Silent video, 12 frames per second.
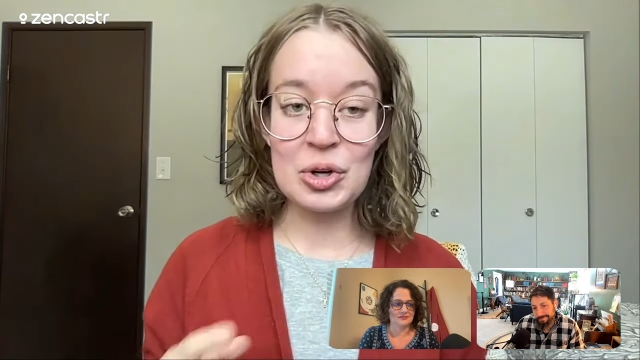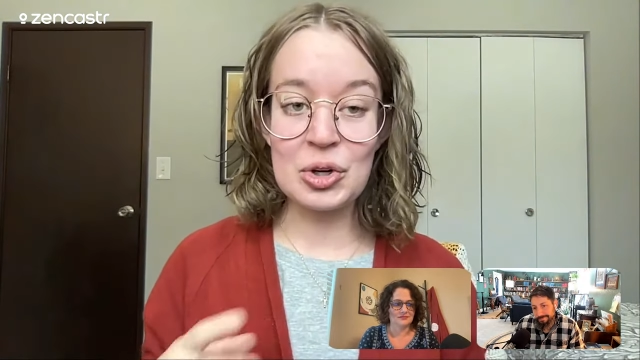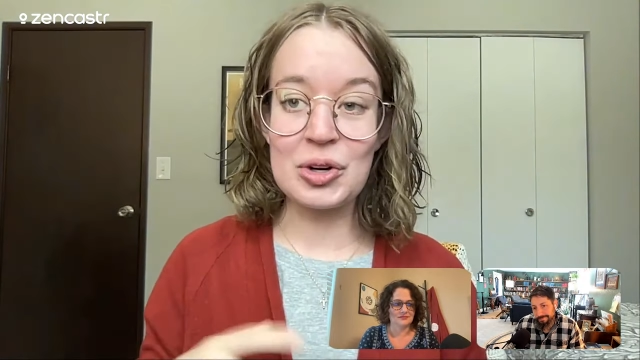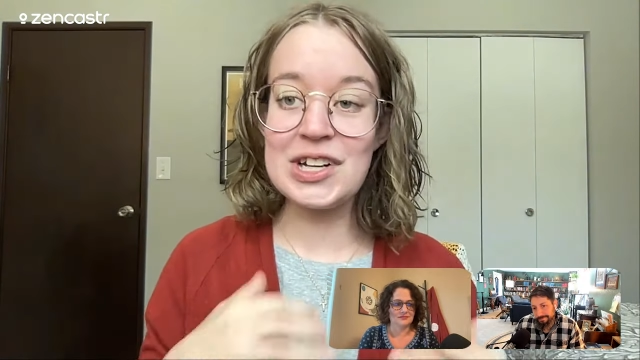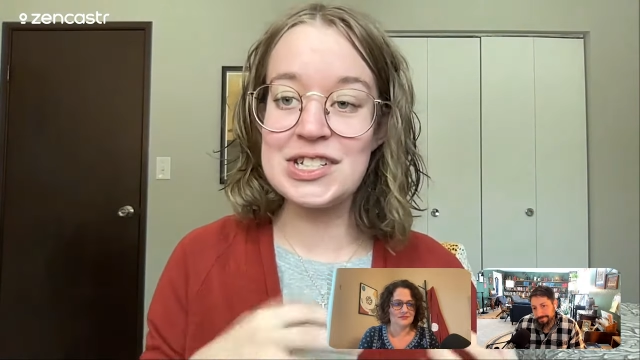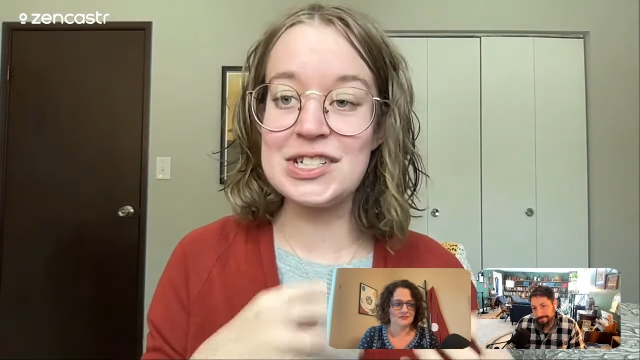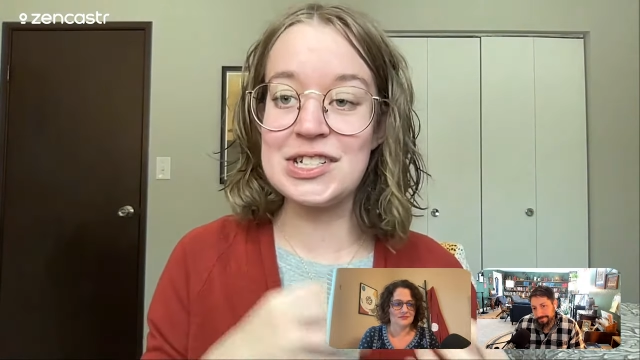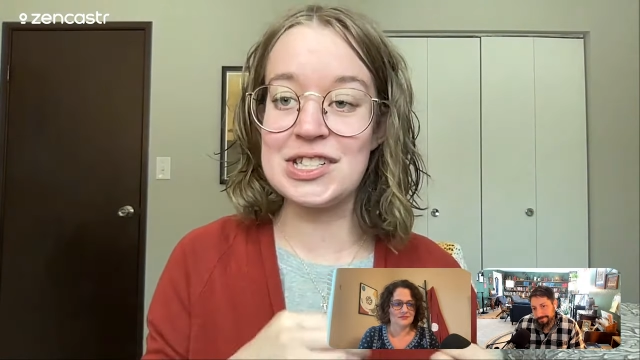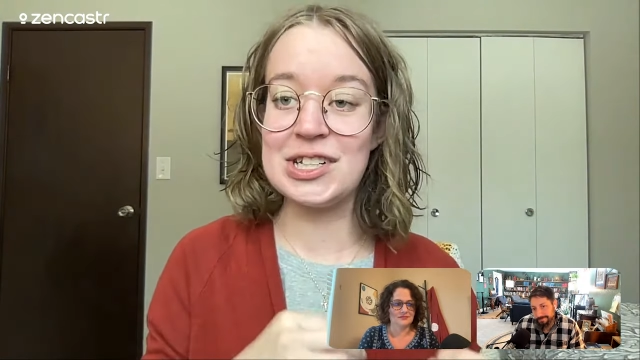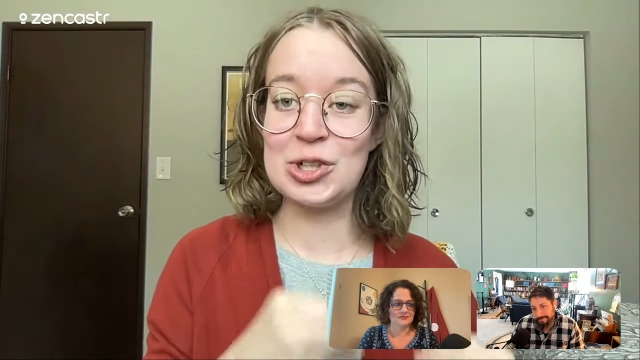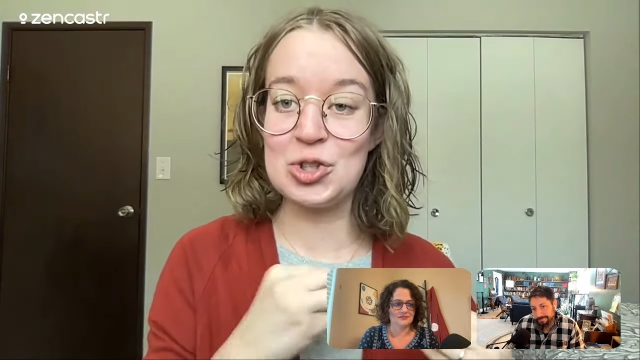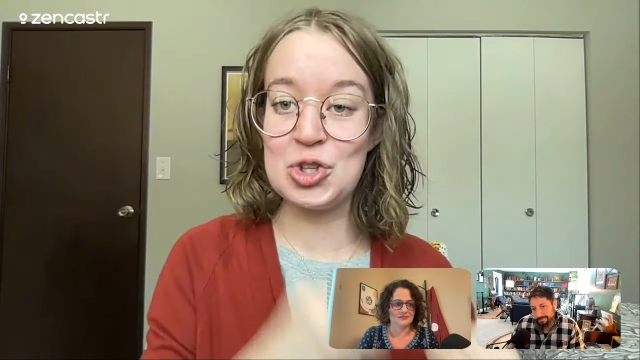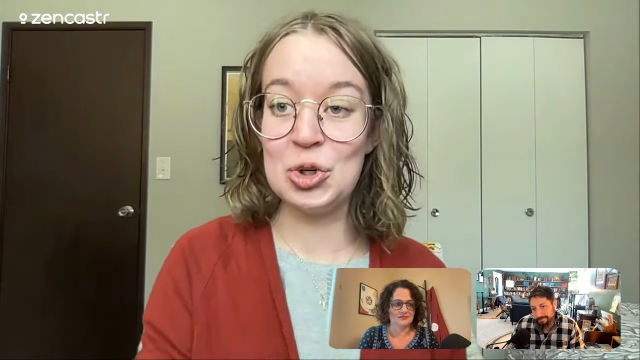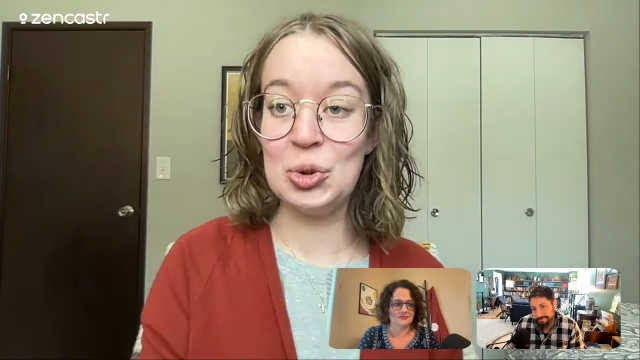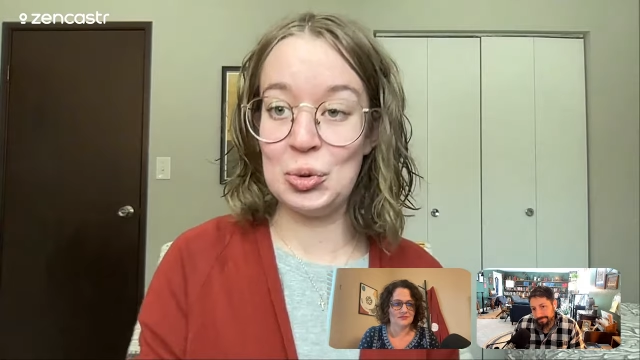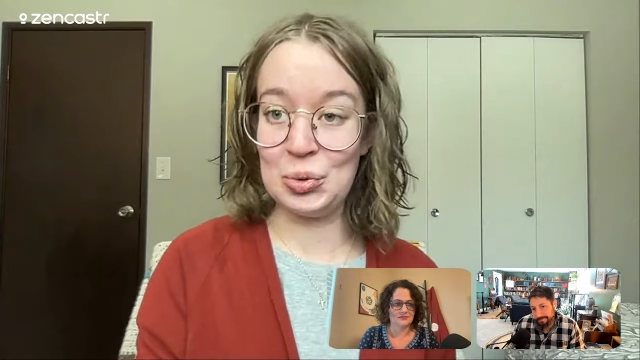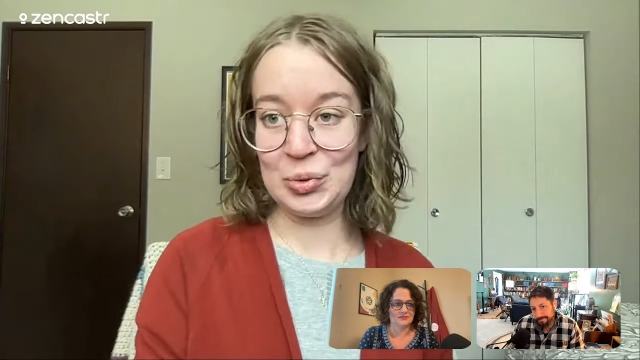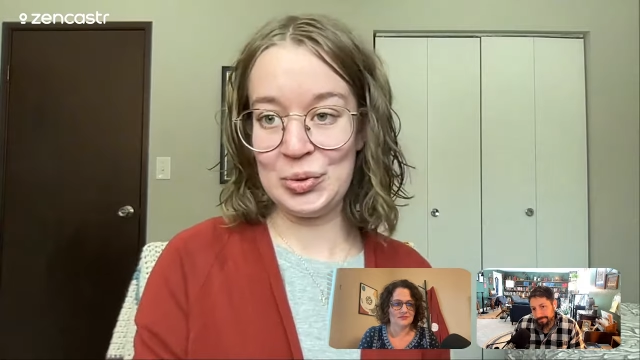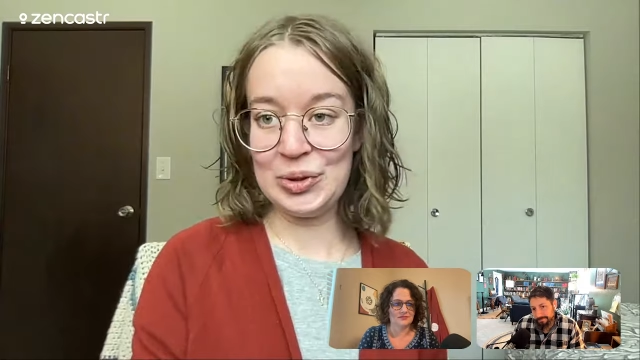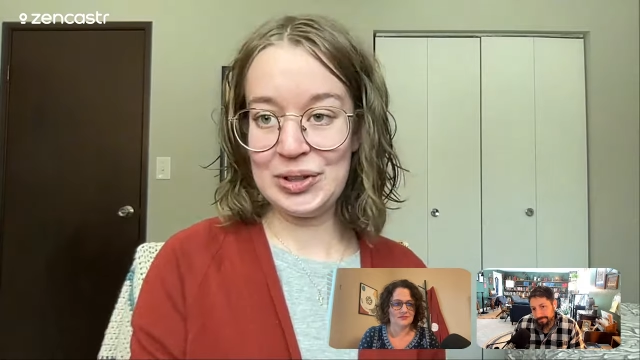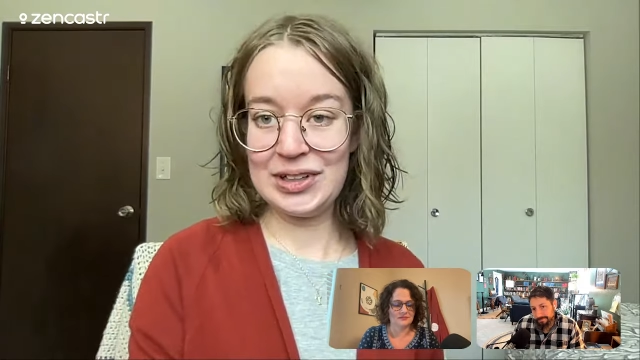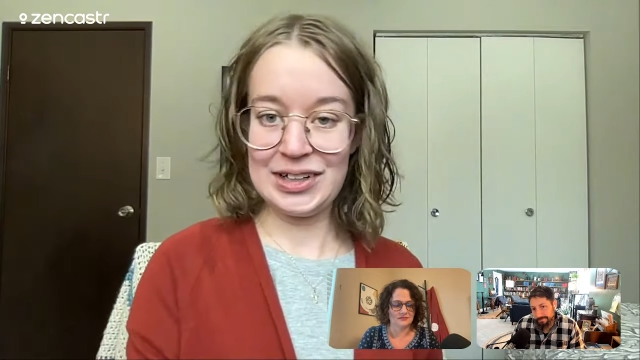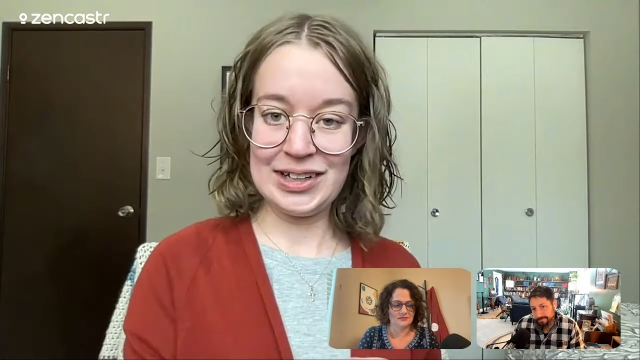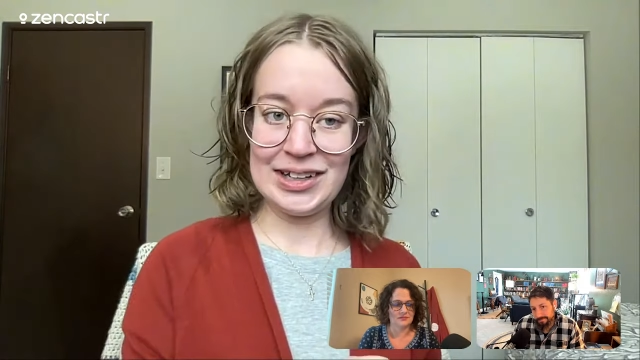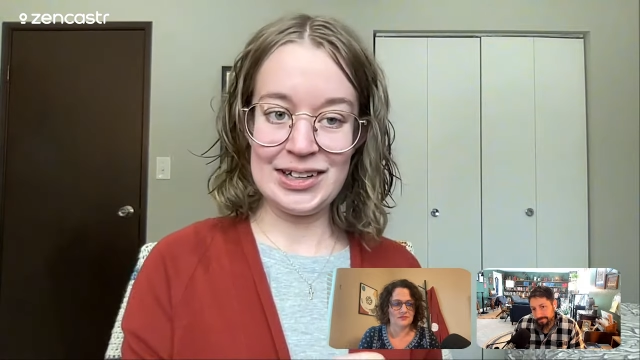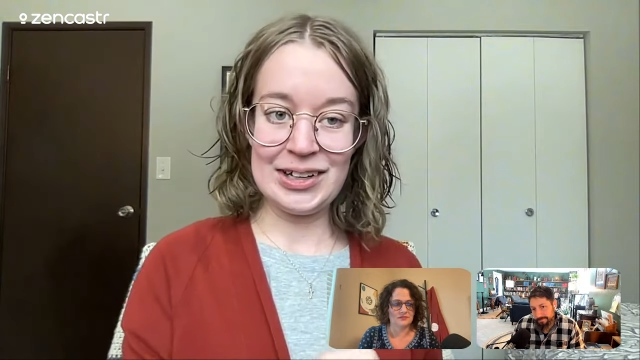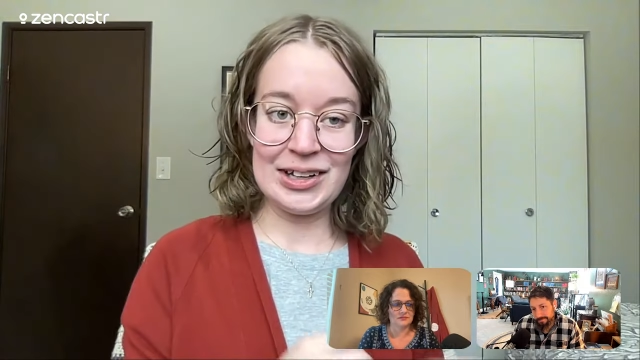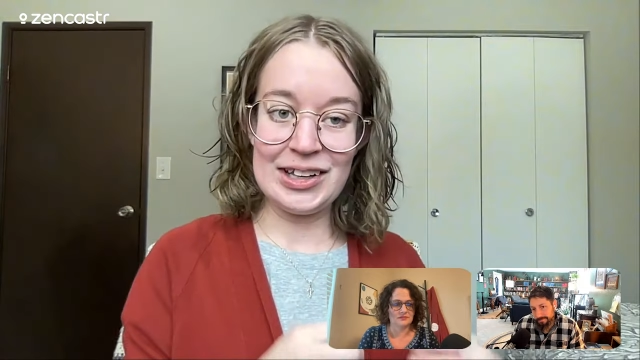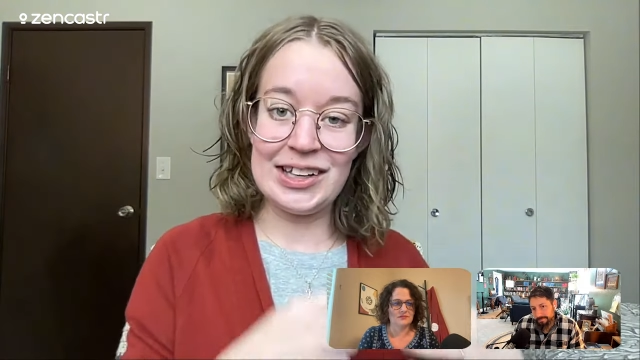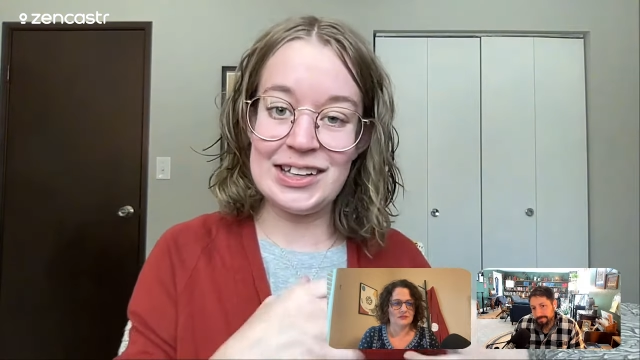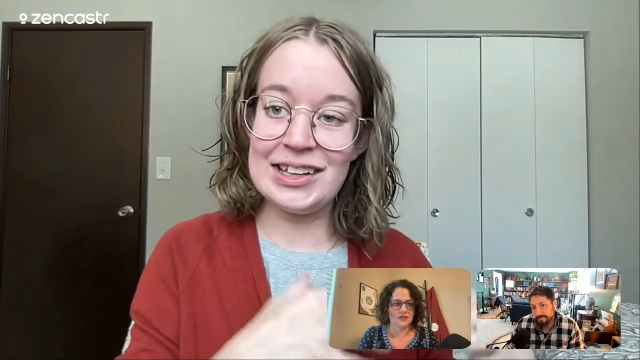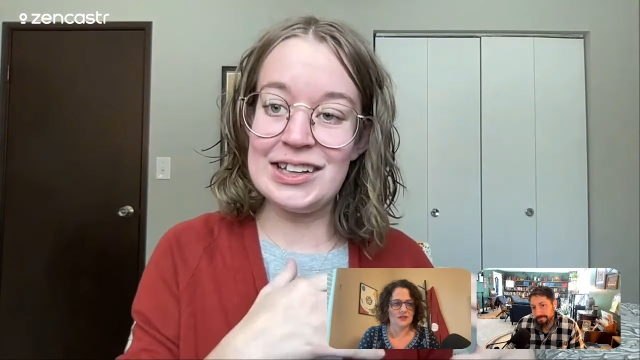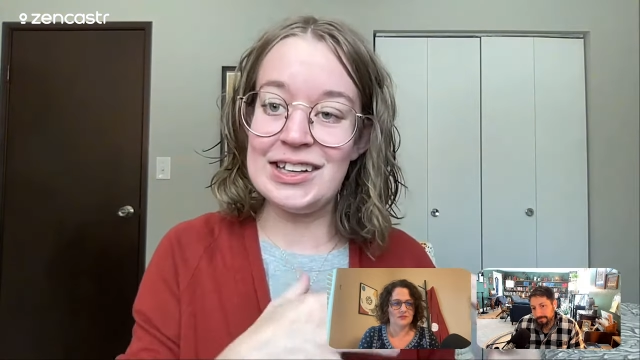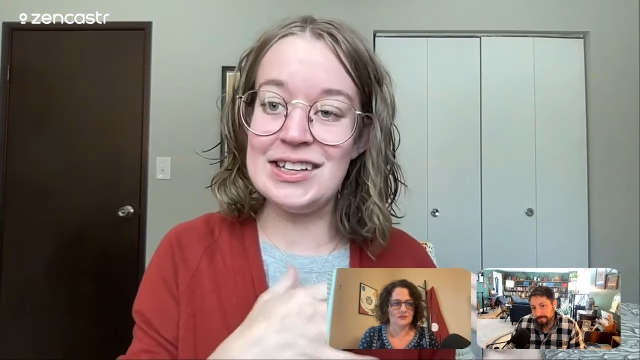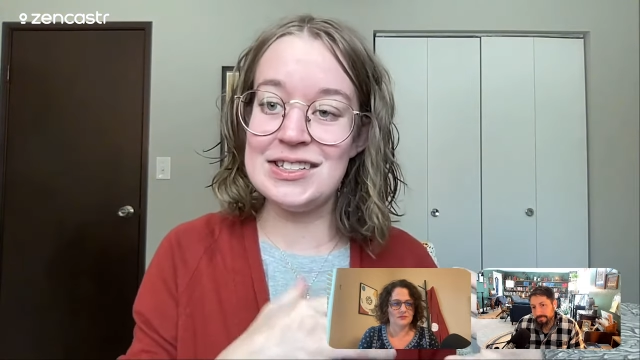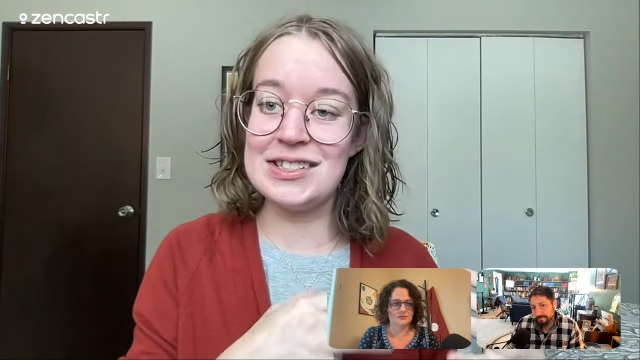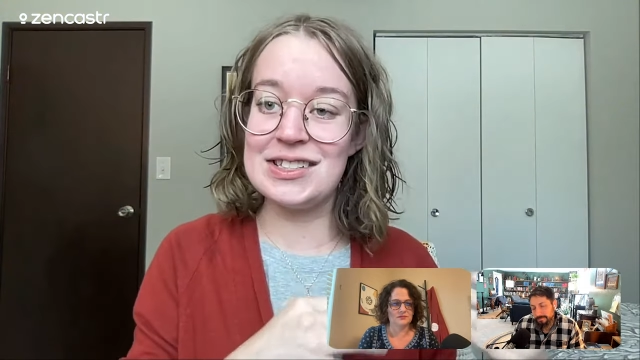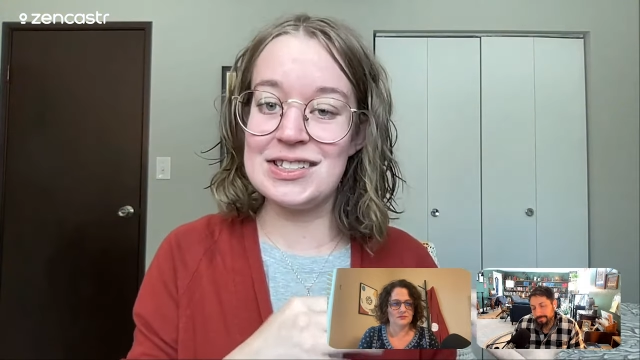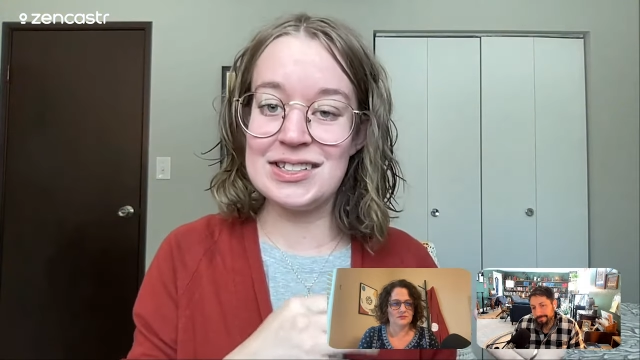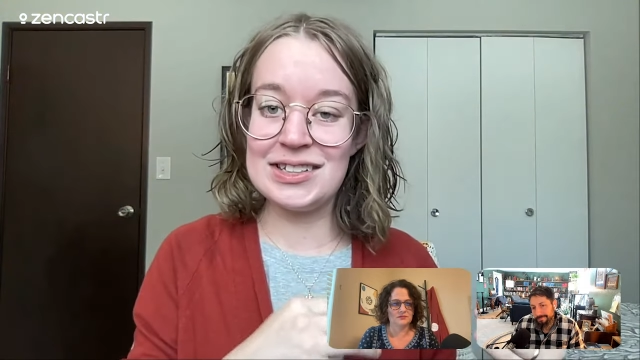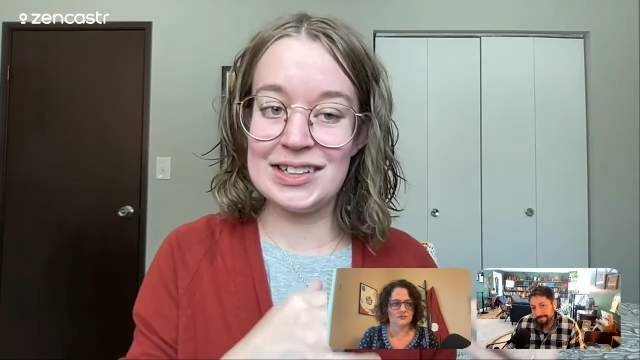Christ is there too. He's